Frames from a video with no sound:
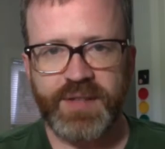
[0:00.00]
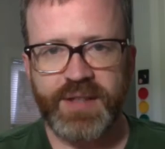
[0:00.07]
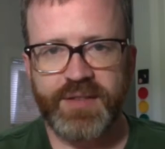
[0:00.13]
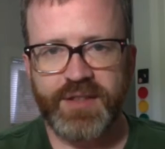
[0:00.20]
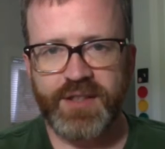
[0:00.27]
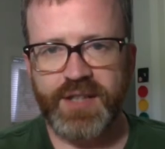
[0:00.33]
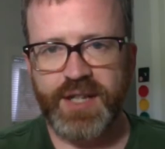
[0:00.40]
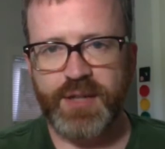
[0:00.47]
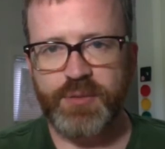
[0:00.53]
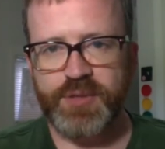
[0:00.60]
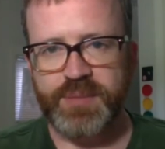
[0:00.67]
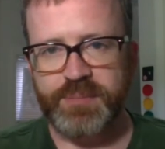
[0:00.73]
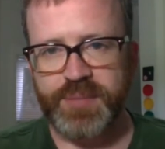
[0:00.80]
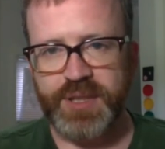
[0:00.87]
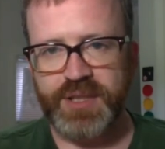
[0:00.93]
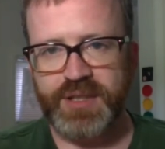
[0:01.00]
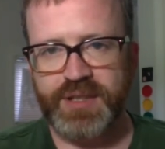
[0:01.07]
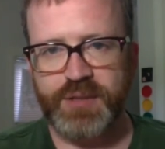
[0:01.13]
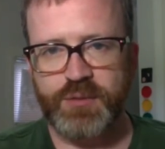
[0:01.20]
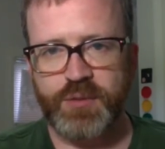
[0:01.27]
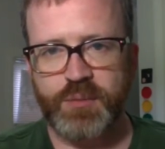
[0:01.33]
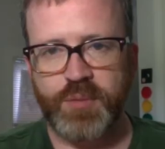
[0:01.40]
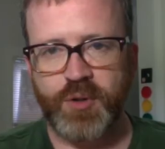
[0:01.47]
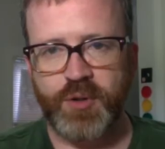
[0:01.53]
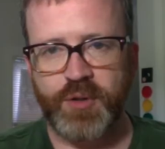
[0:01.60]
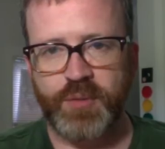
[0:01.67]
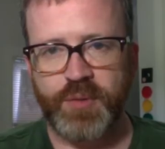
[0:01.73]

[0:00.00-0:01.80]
The language ability we're born